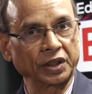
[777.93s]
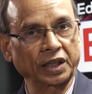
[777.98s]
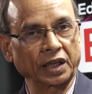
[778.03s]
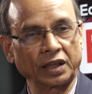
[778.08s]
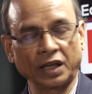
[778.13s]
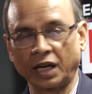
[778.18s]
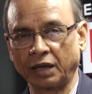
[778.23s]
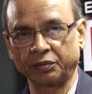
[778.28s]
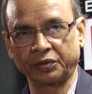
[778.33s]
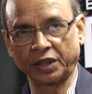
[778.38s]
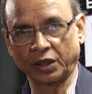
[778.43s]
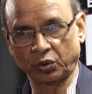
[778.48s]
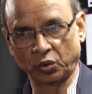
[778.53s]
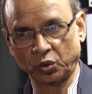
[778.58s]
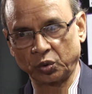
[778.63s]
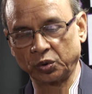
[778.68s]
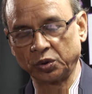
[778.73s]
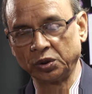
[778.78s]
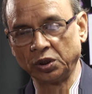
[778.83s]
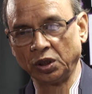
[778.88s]
can have their
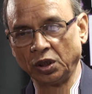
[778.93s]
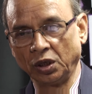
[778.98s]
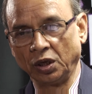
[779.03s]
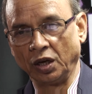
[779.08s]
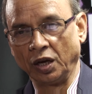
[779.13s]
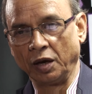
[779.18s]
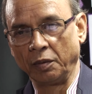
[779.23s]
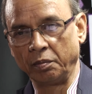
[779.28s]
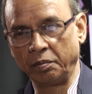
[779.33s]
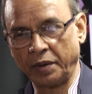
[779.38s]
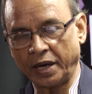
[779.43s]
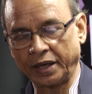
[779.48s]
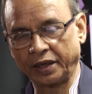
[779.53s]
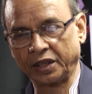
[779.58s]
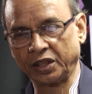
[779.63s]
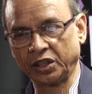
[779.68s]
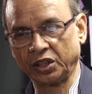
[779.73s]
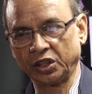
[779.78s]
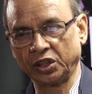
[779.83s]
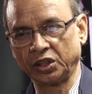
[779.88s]
own
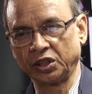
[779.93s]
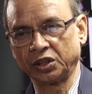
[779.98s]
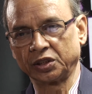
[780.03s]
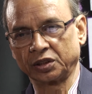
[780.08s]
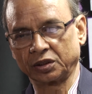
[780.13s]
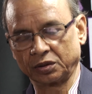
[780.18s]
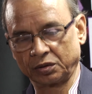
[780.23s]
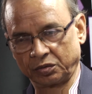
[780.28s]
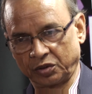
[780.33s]
marriage,